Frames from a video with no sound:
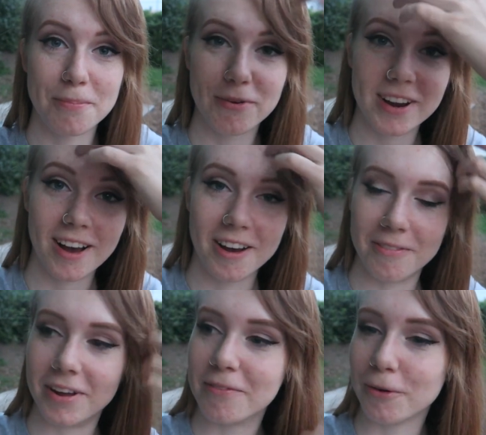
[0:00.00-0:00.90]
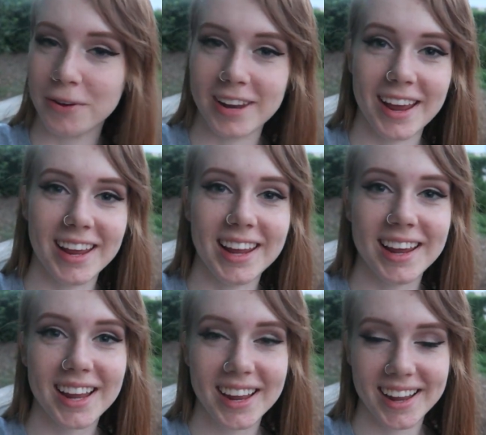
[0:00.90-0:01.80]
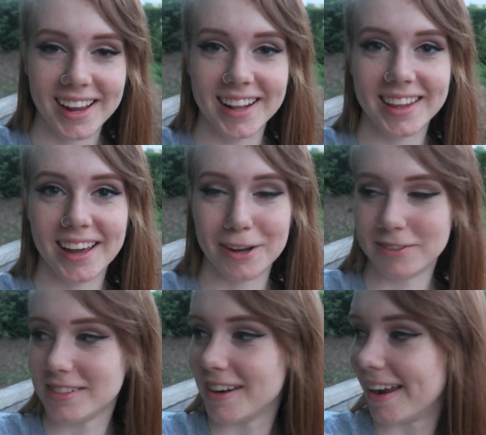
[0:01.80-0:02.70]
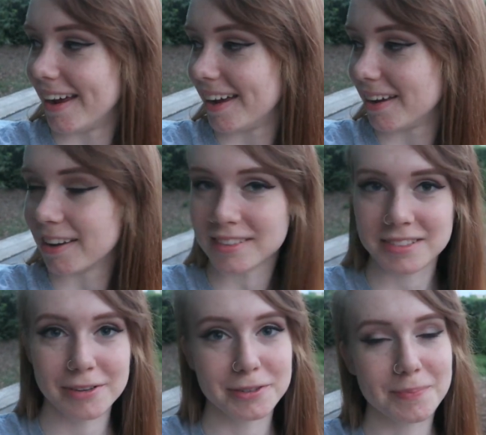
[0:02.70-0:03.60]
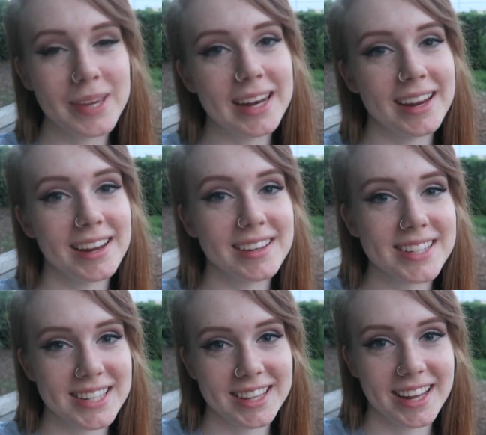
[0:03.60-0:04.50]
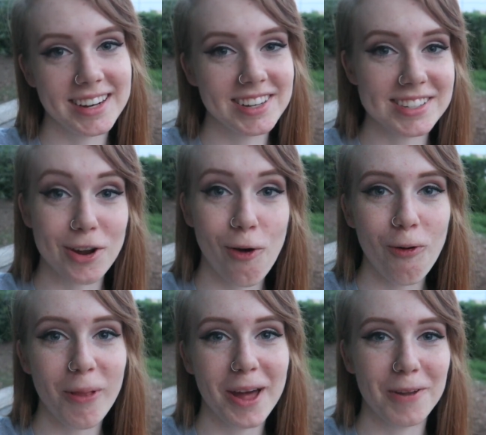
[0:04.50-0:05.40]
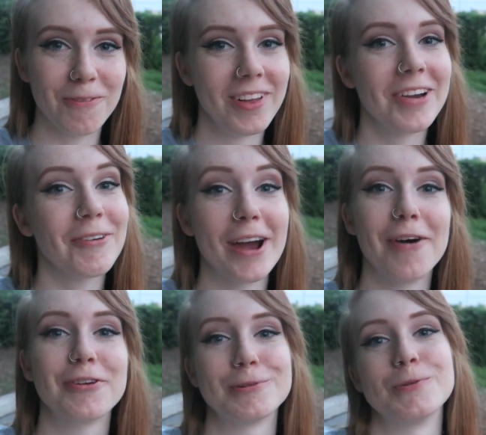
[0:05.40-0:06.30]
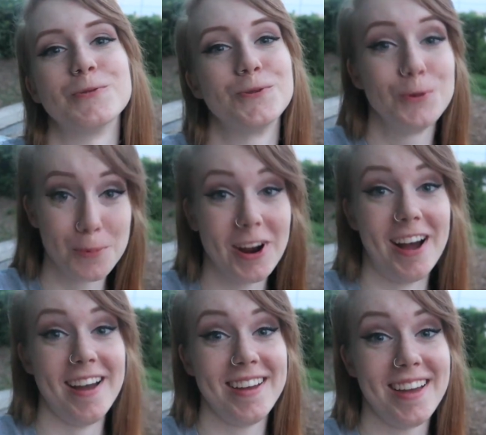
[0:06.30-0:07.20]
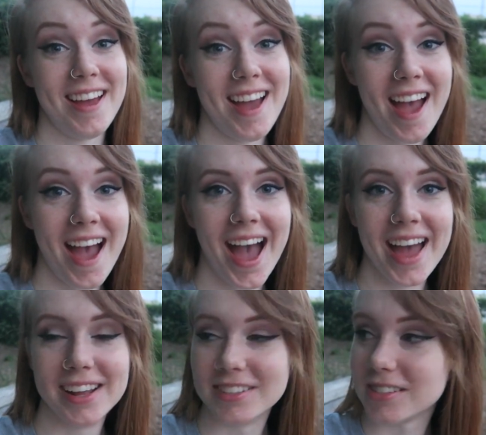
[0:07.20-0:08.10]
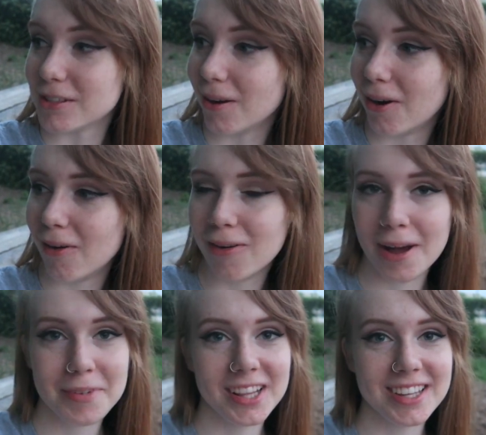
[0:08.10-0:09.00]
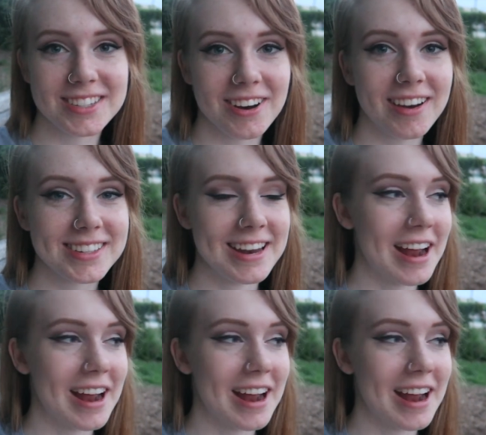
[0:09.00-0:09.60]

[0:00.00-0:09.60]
a pretty uneventful day at the house today. There was meetings and then just a whole lot of laying around because it was super hot. And so, I mean, these dogs